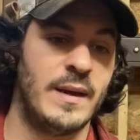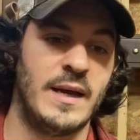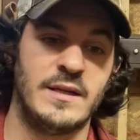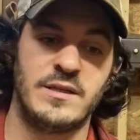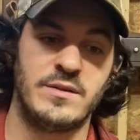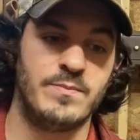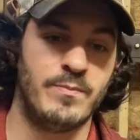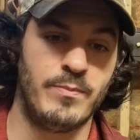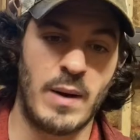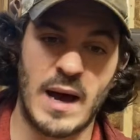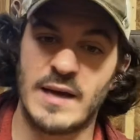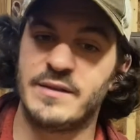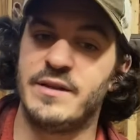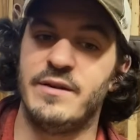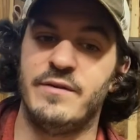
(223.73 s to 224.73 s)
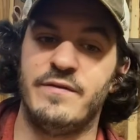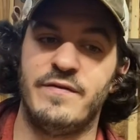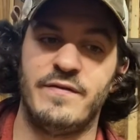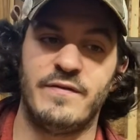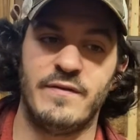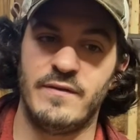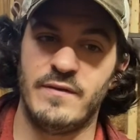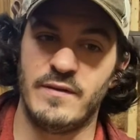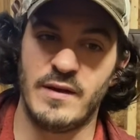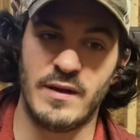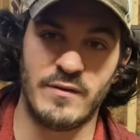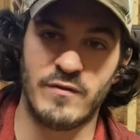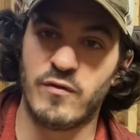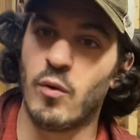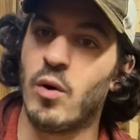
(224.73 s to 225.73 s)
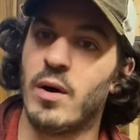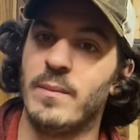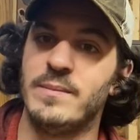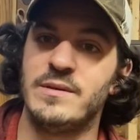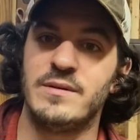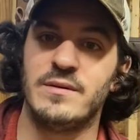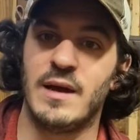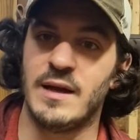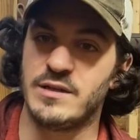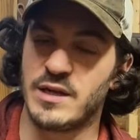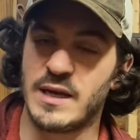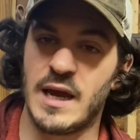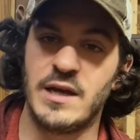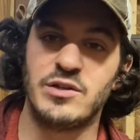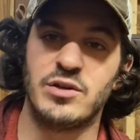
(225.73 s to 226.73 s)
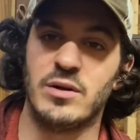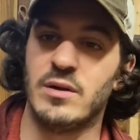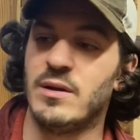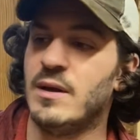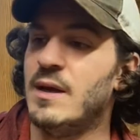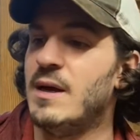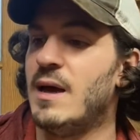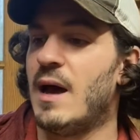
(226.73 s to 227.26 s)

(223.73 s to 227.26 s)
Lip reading: It's positive, informed, educational.